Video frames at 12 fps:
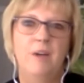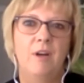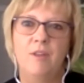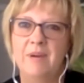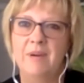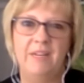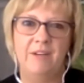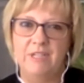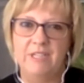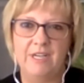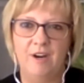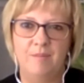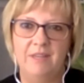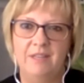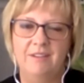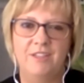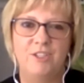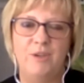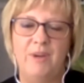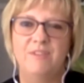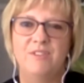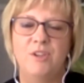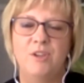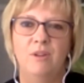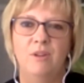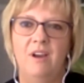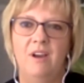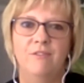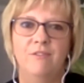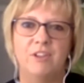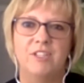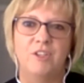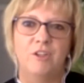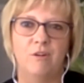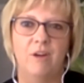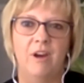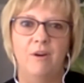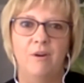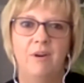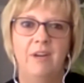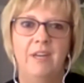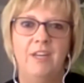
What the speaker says: put all the money in retirement because you have so long for it to grow.